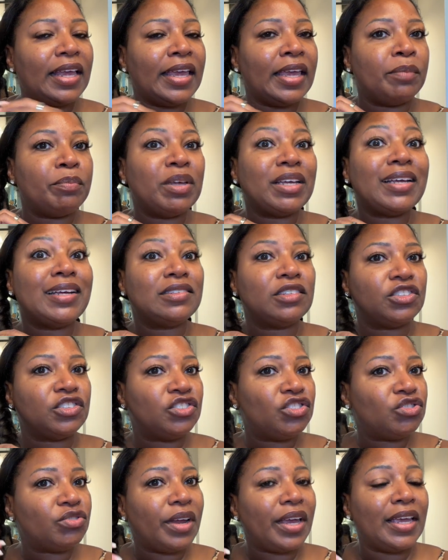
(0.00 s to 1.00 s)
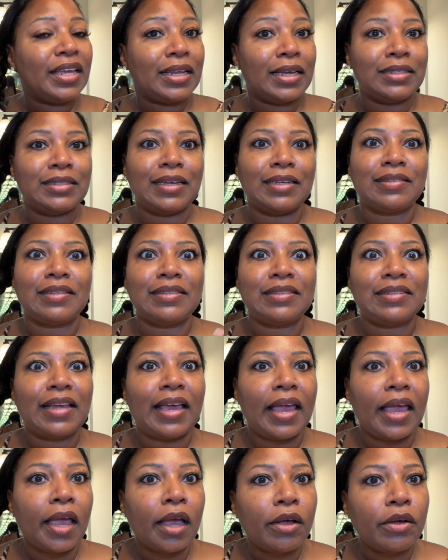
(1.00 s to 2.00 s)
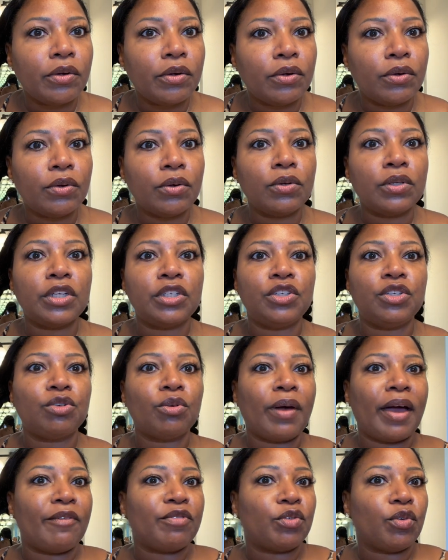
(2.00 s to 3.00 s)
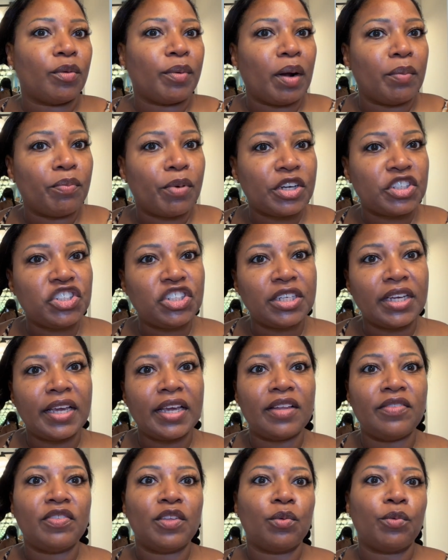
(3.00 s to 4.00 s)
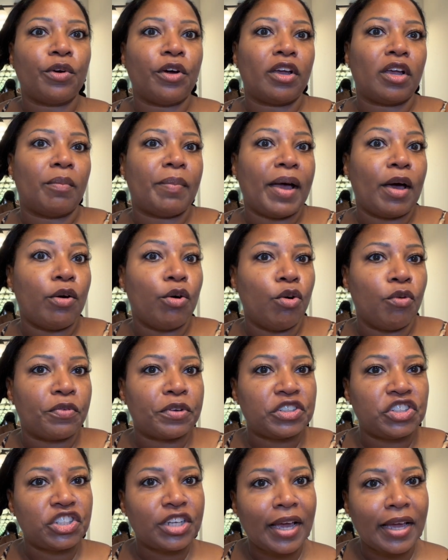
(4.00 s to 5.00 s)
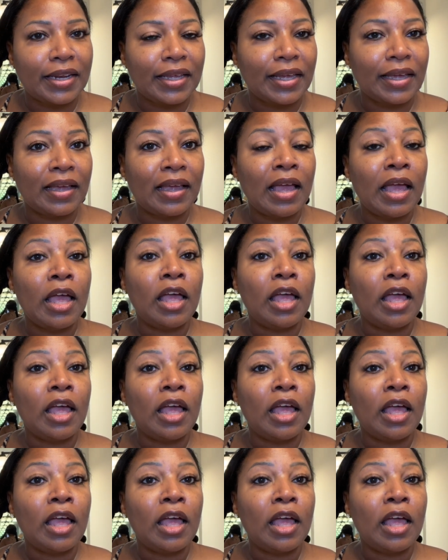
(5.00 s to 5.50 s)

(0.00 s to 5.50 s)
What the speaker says: And because it's straight, it doesn't tangle and you don't have to worry about brushing it and then worrying about over shedding.